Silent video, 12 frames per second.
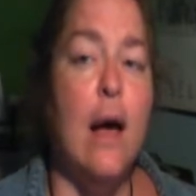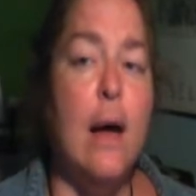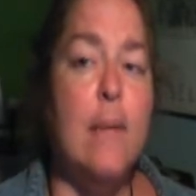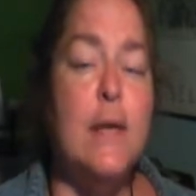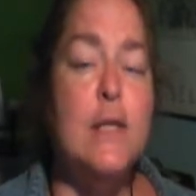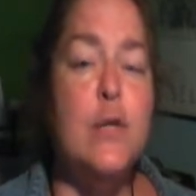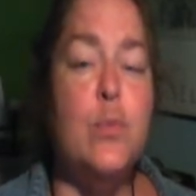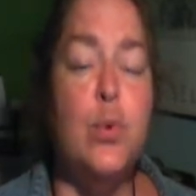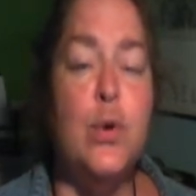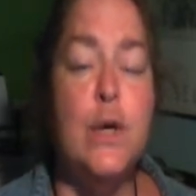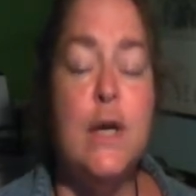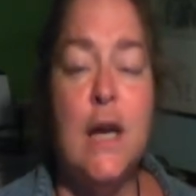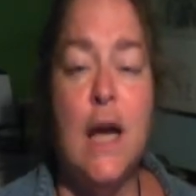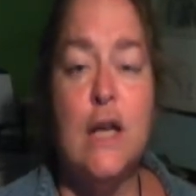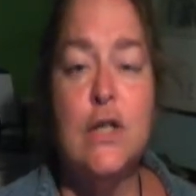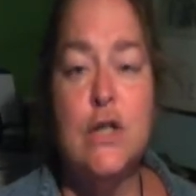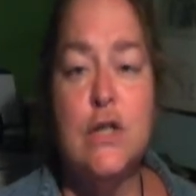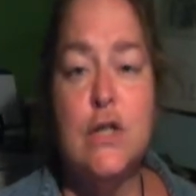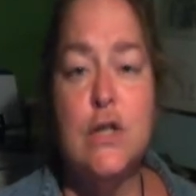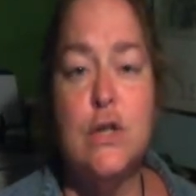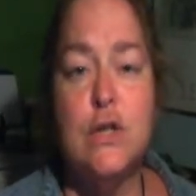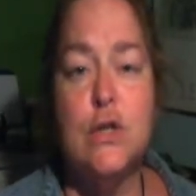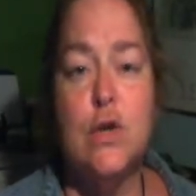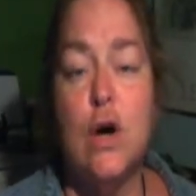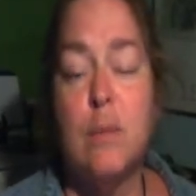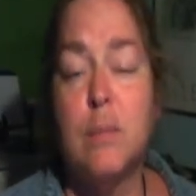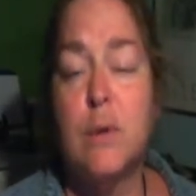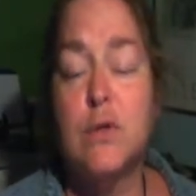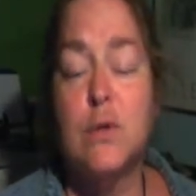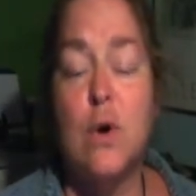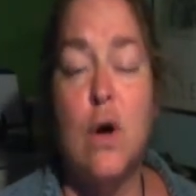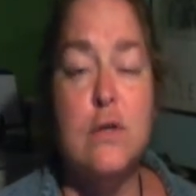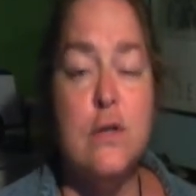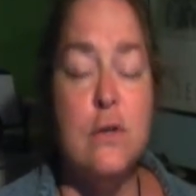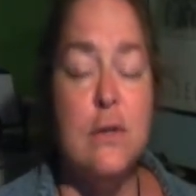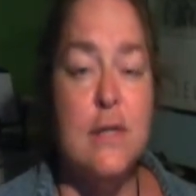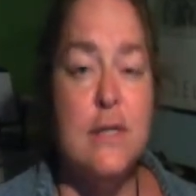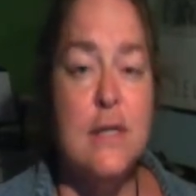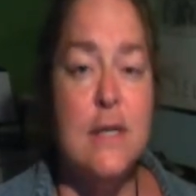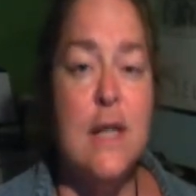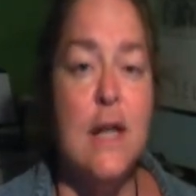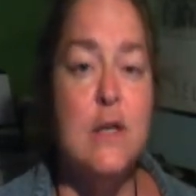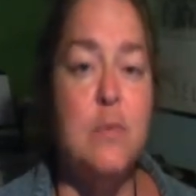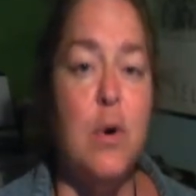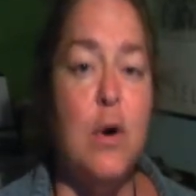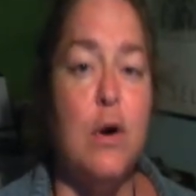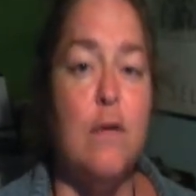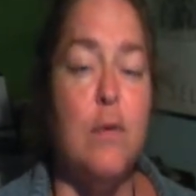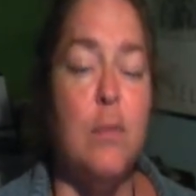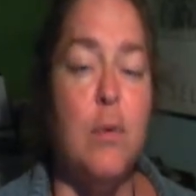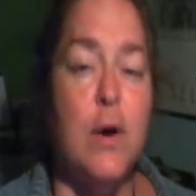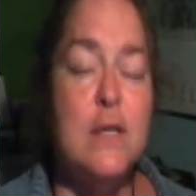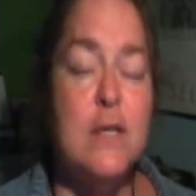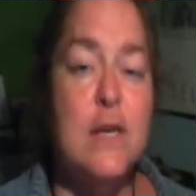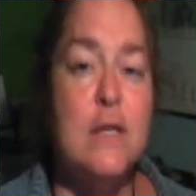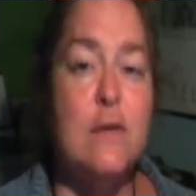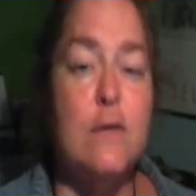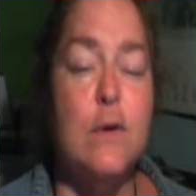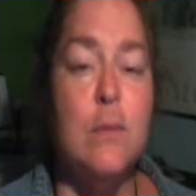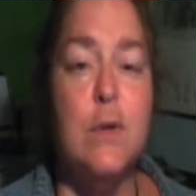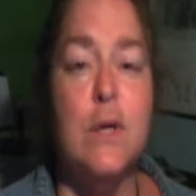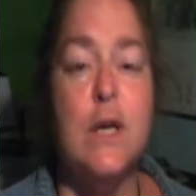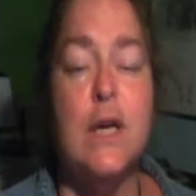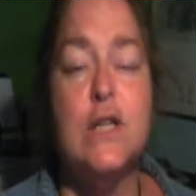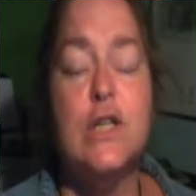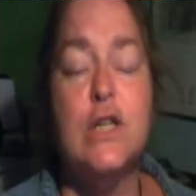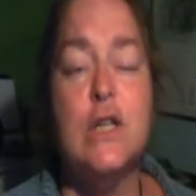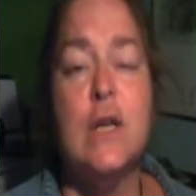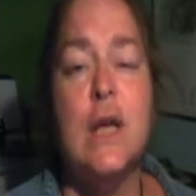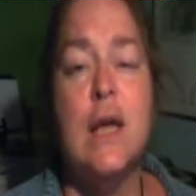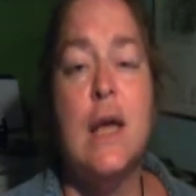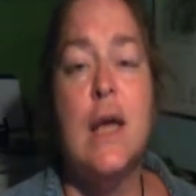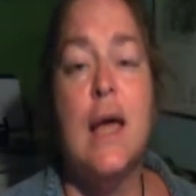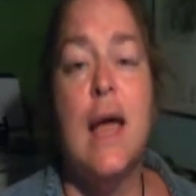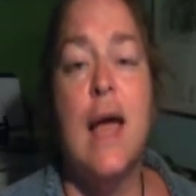It's important not just to talk, but to also listen. That's part of the process of communication.